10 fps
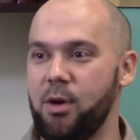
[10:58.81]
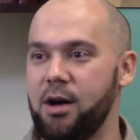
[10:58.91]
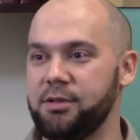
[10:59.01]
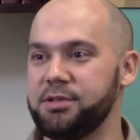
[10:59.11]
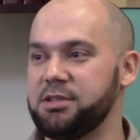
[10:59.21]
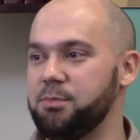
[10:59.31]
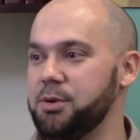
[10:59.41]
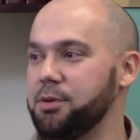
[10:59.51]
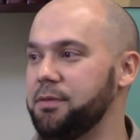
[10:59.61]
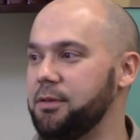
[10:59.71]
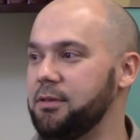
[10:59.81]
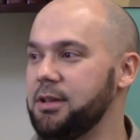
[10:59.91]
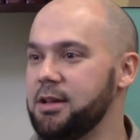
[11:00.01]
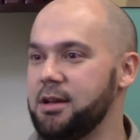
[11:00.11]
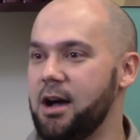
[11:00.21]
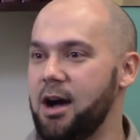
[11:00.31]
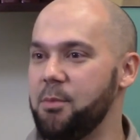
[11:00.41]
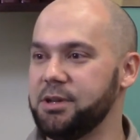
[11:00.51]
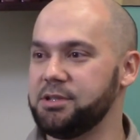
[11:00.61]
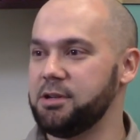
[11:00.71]
wow, this is beautiful. How
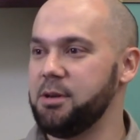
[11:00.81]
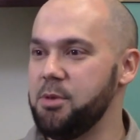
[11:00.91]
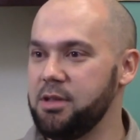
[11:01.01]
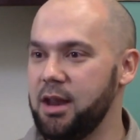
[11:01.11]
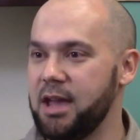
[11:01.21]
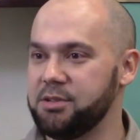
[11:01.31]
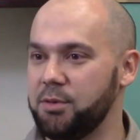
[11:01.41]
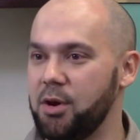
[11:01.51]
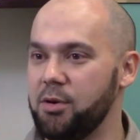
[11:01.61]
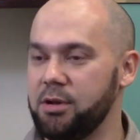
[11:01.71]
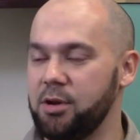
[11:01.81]
much the community has grown. You